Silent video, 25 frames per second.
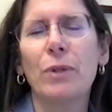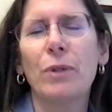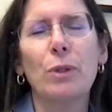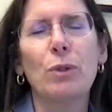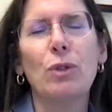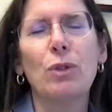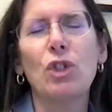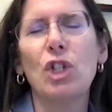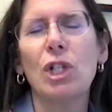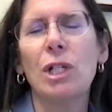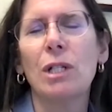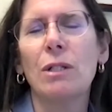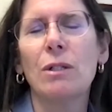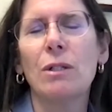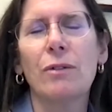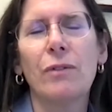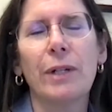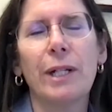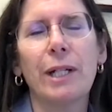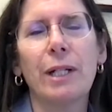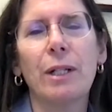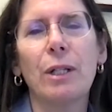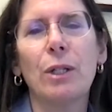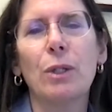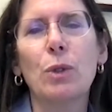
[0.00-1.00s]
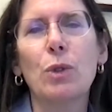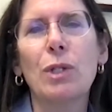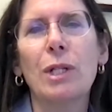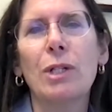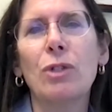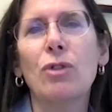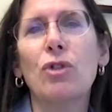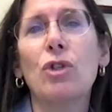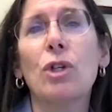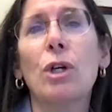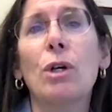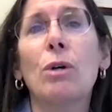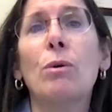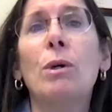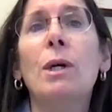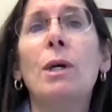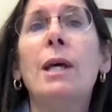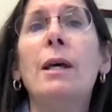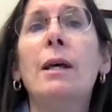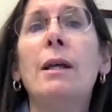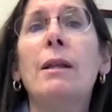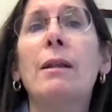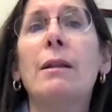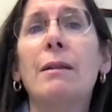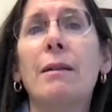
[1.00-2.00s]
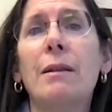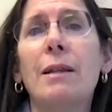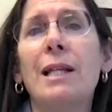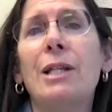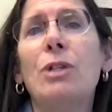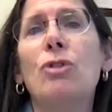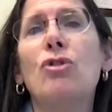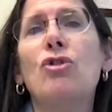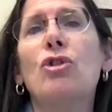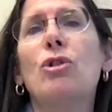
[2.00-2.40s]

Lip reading: Those genes are very close. And so these